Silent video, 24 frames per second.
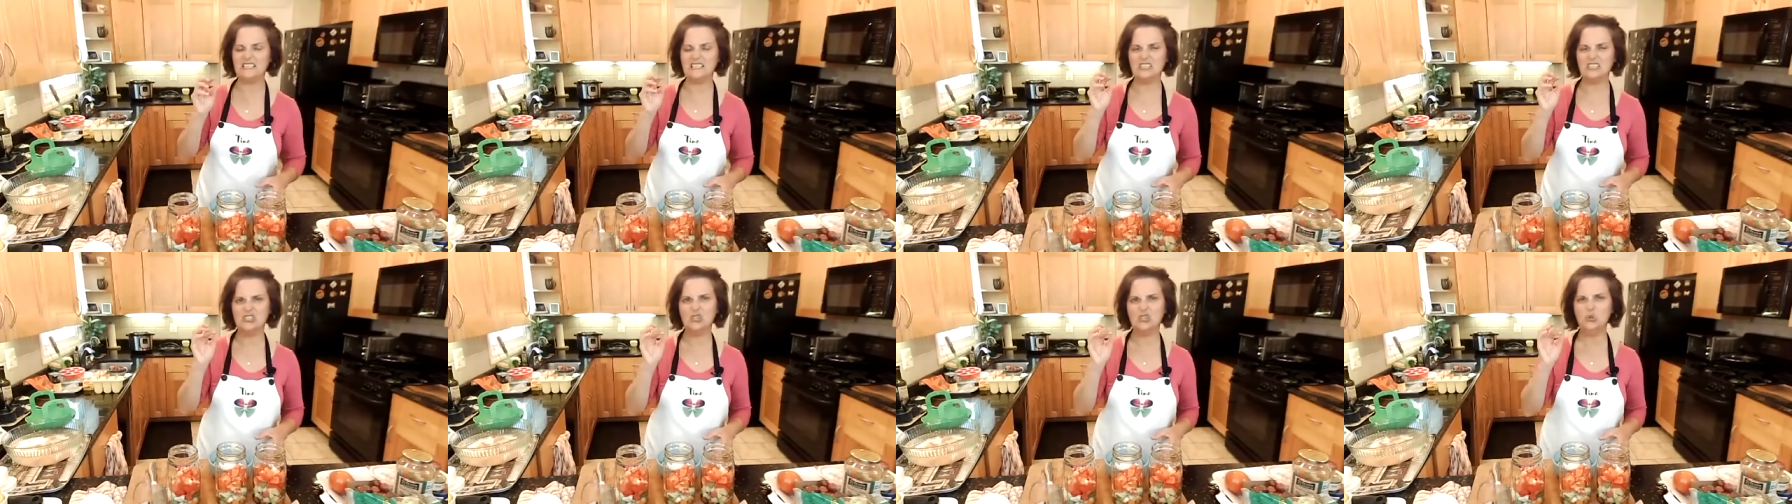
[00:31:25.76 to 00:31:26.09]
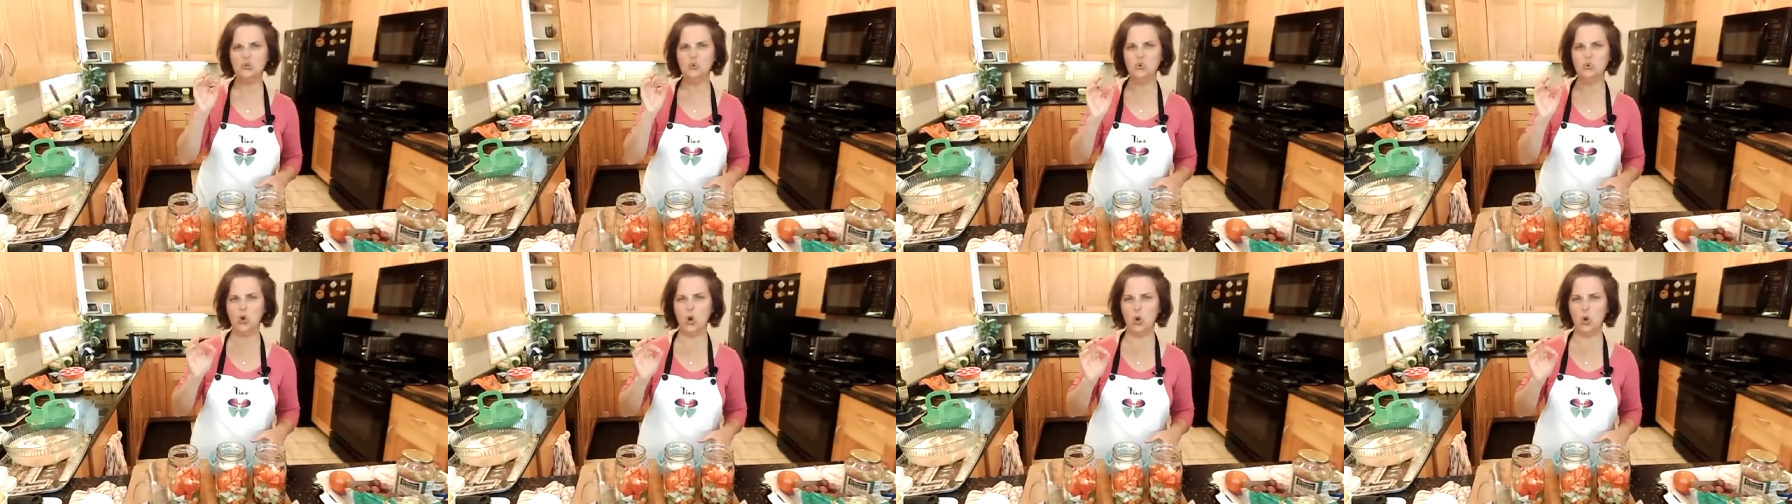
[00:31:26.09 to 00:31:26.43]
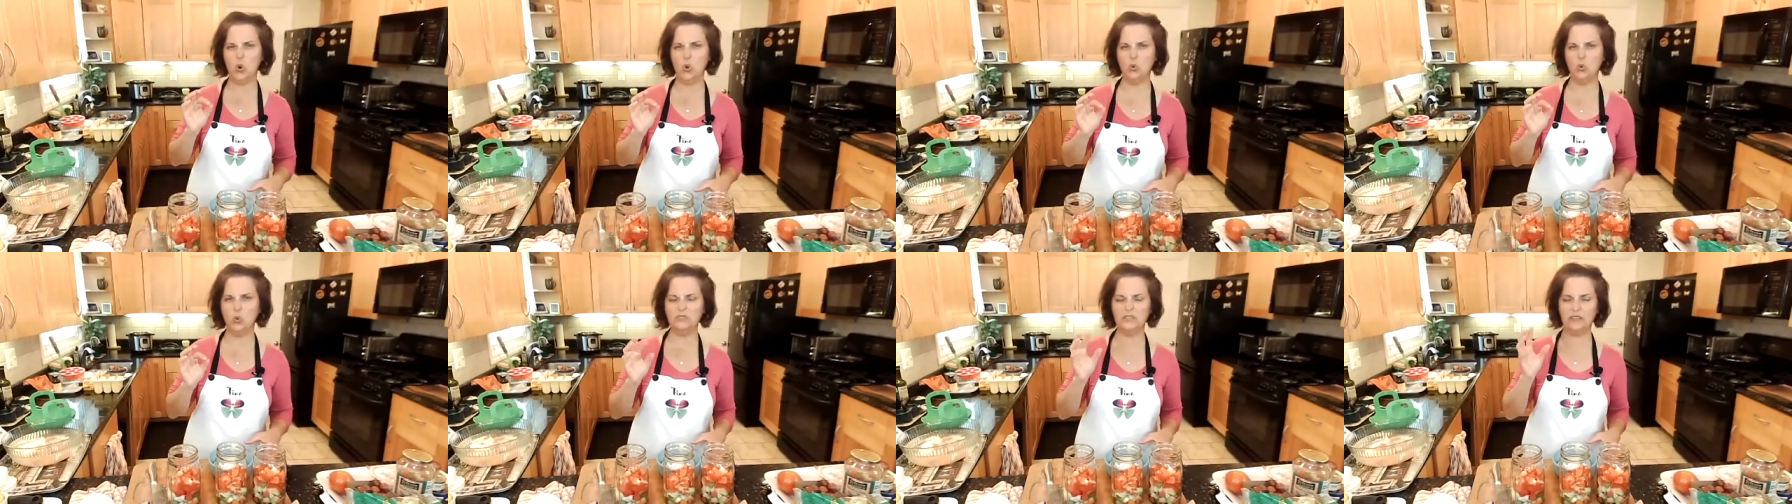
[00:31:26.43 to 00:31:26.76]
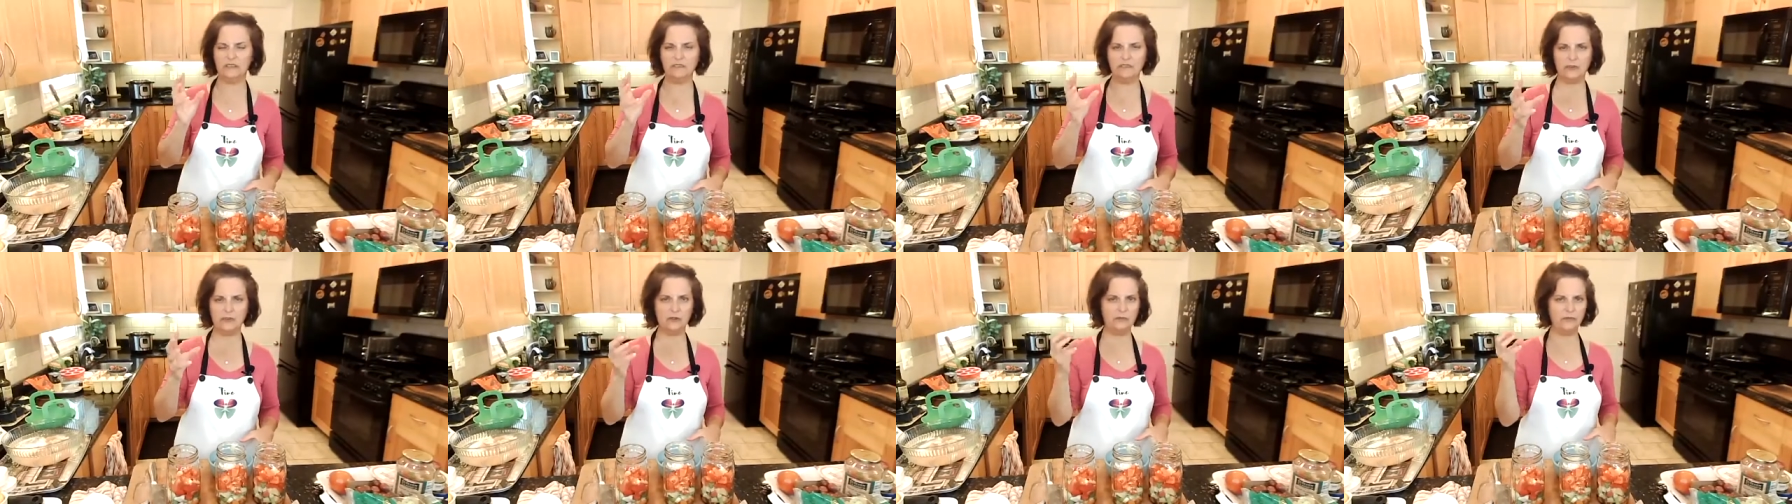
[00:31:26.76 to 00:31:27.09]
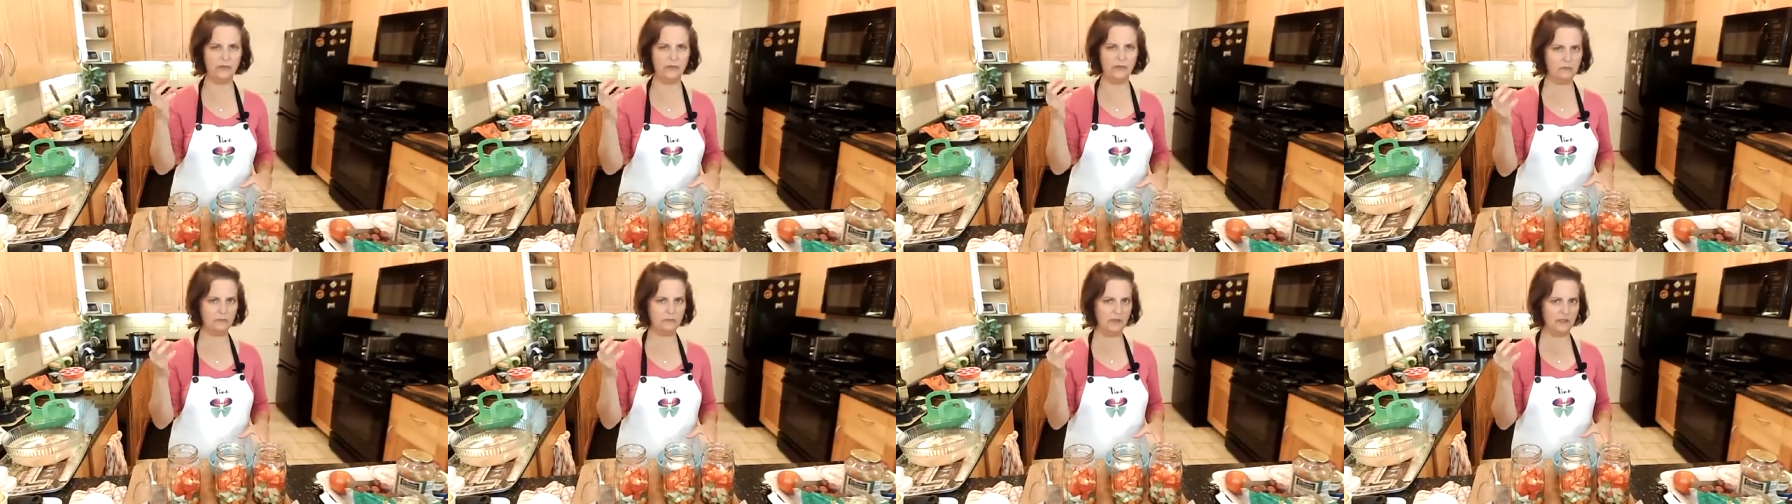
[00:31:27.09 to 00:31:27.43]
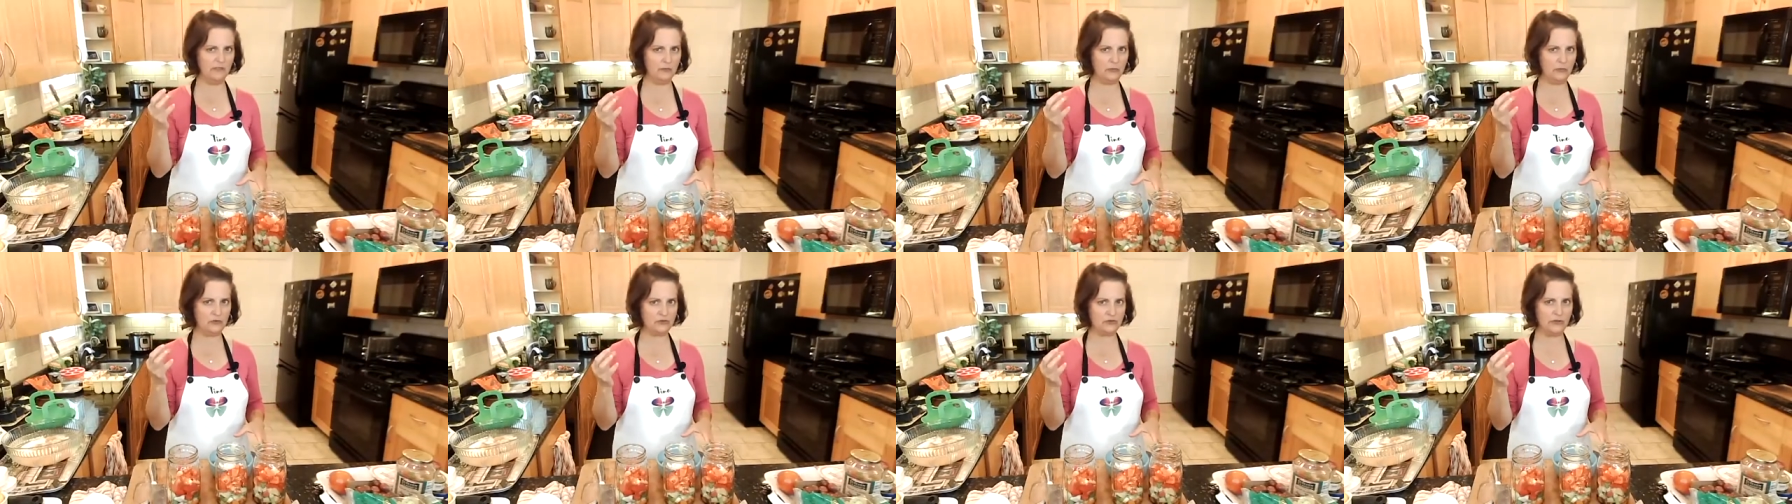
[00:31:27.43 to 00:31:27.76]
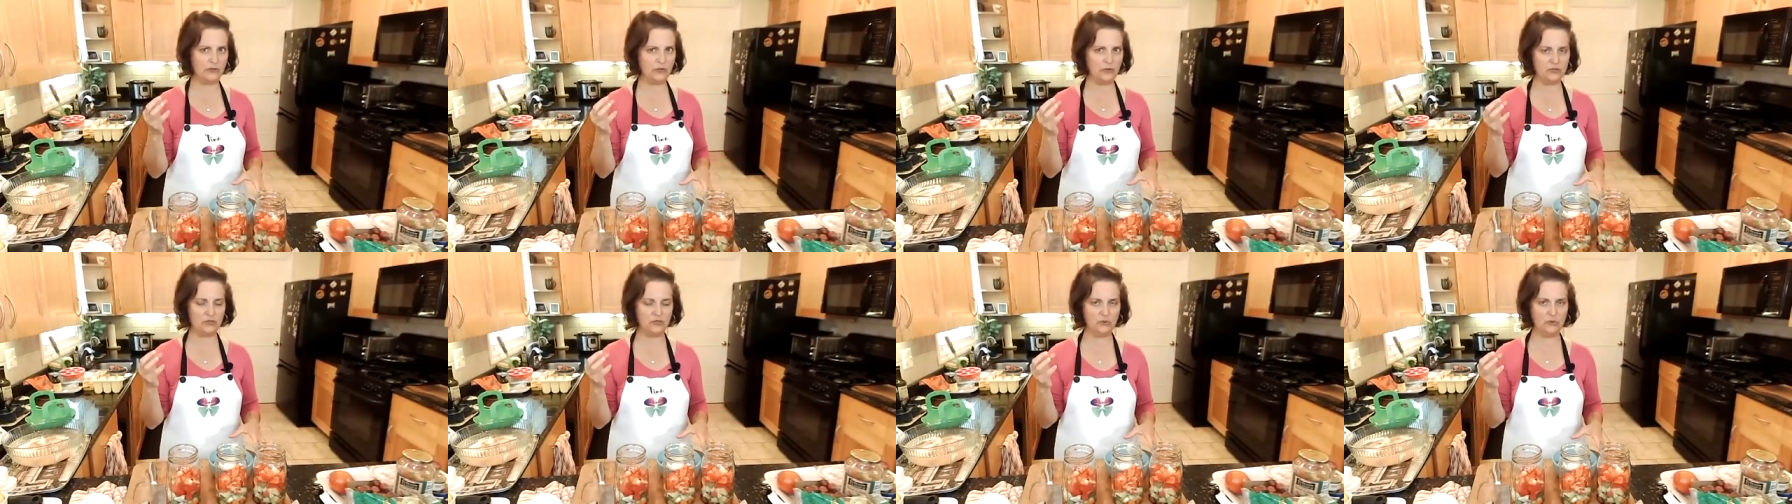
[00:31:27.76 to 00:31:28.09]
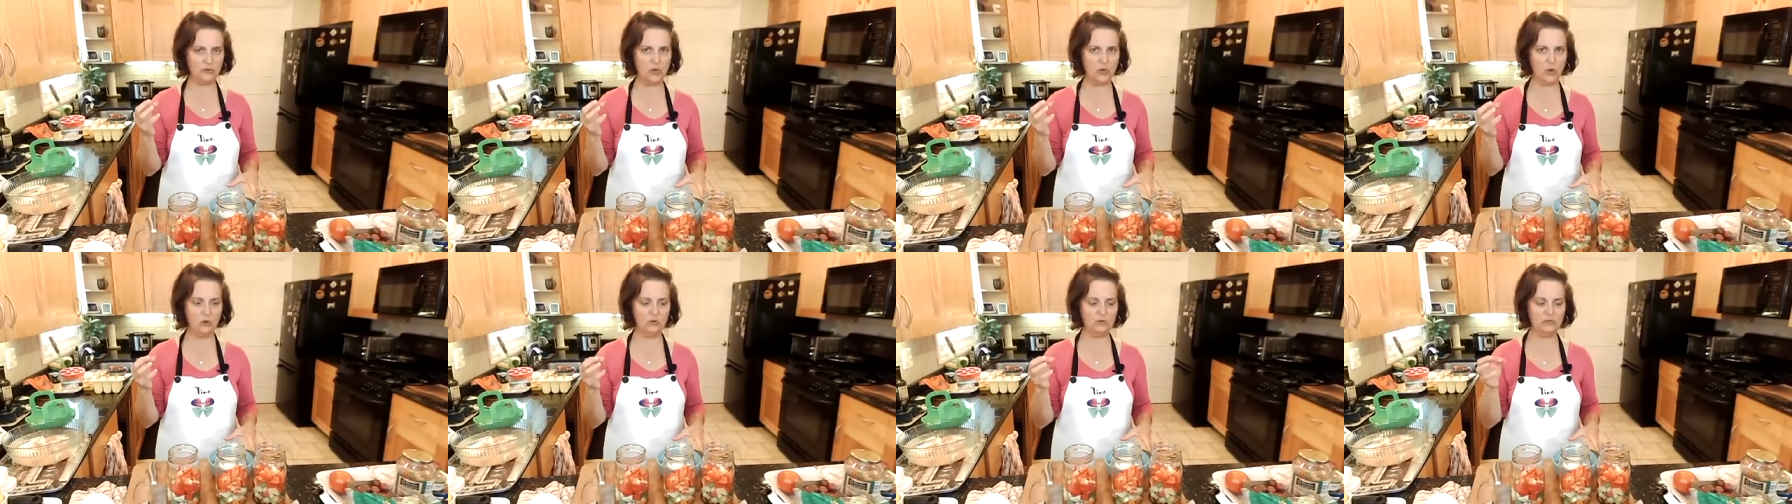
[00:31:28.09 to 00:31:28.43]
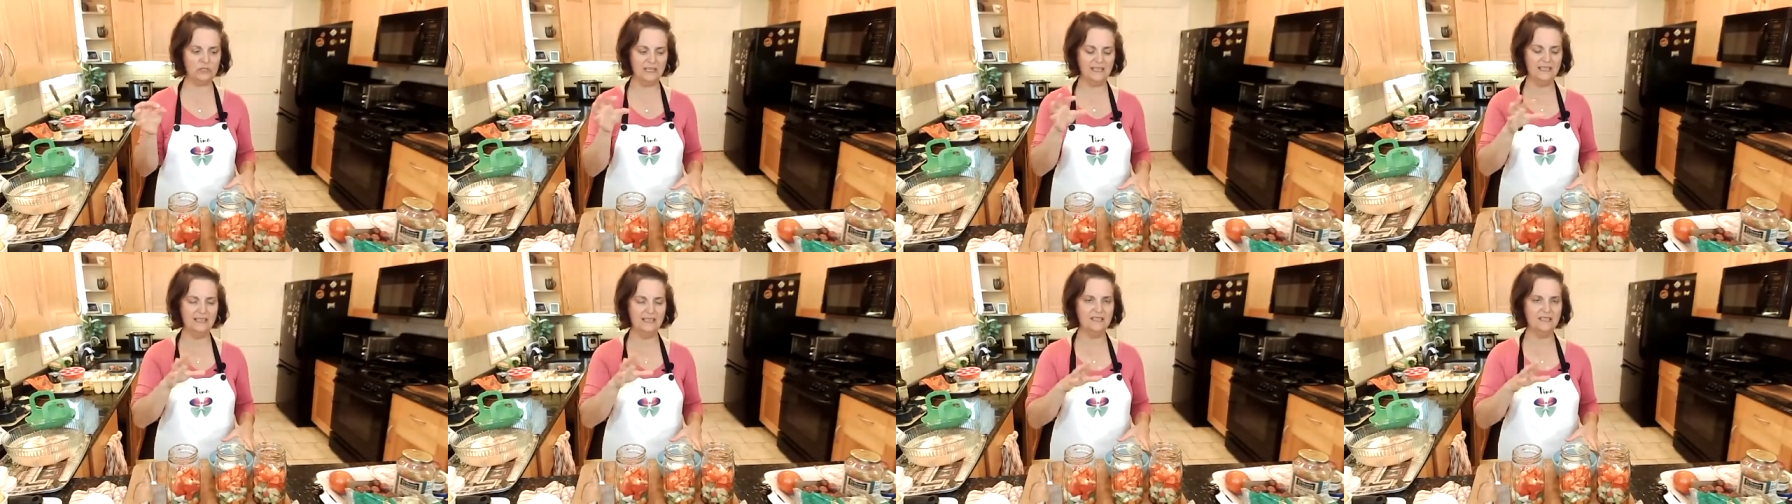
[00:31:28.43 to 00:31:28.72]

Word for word: in too cold. I found my refrigerator too cold.